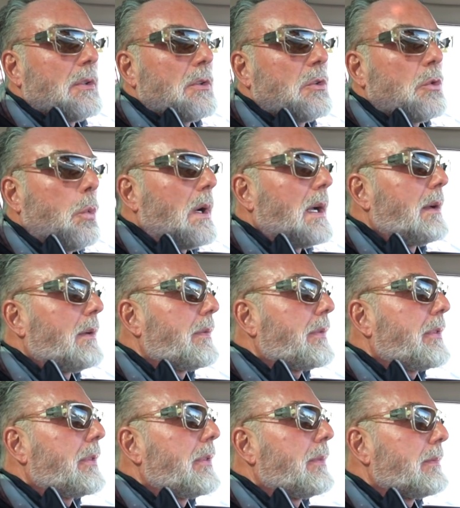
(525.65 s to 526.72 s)
12,
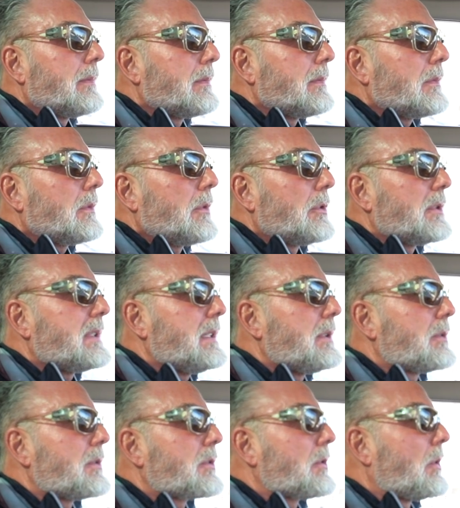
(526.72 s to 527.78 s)
13
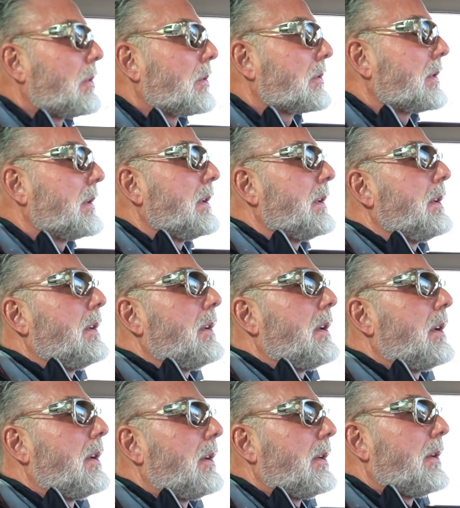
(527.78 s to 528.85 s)
years old,
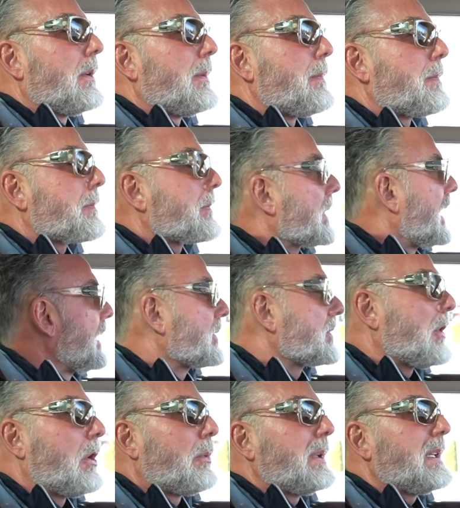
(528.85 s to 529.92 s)
I was
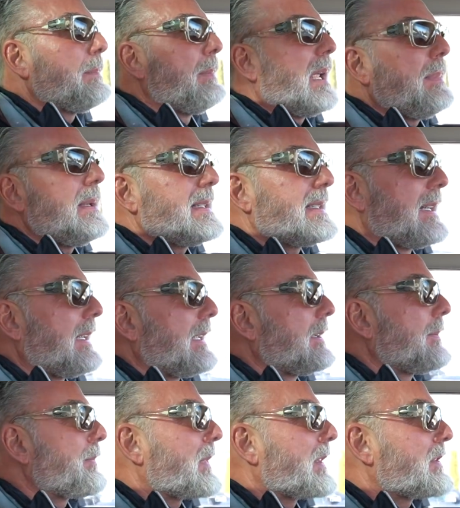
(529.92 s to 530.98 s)
already babysitting.
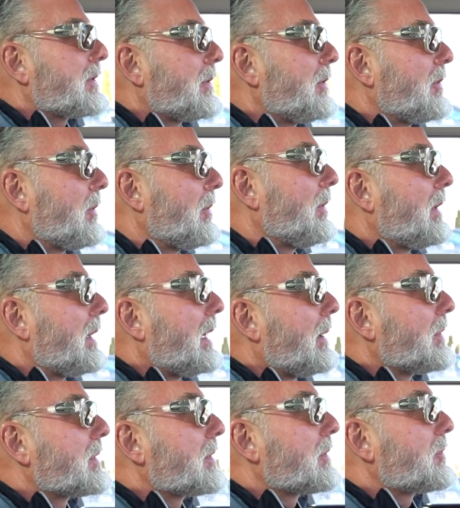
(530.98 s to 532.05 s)
So, you know, I
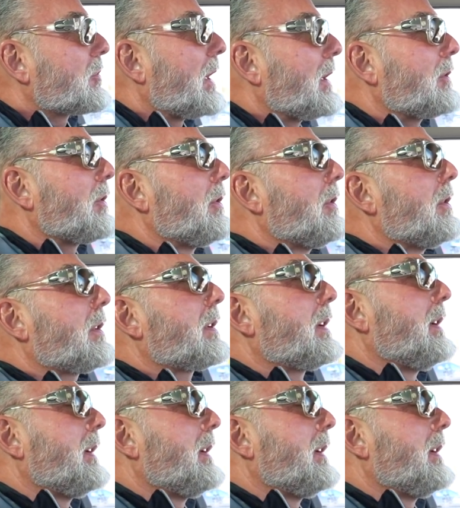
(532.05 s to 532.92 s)
was trying to look